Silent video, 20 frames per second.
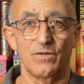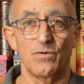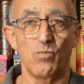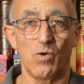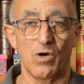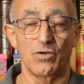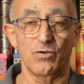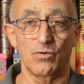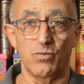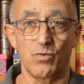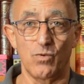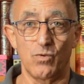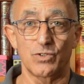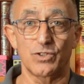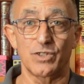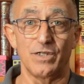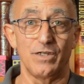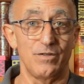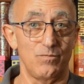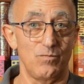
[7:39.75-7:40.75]

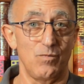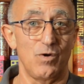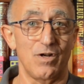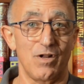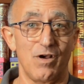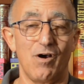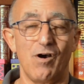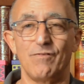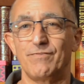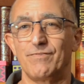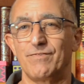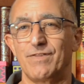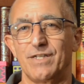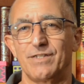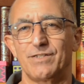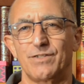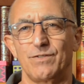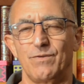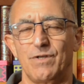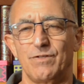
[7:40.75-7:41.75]
1/4 and 1/2 of
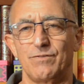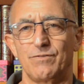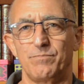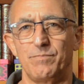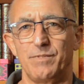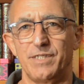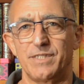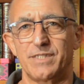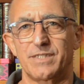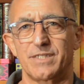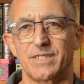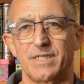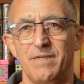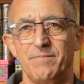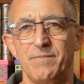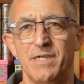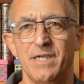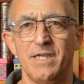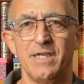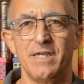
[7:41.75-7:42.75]
that 200 meter time,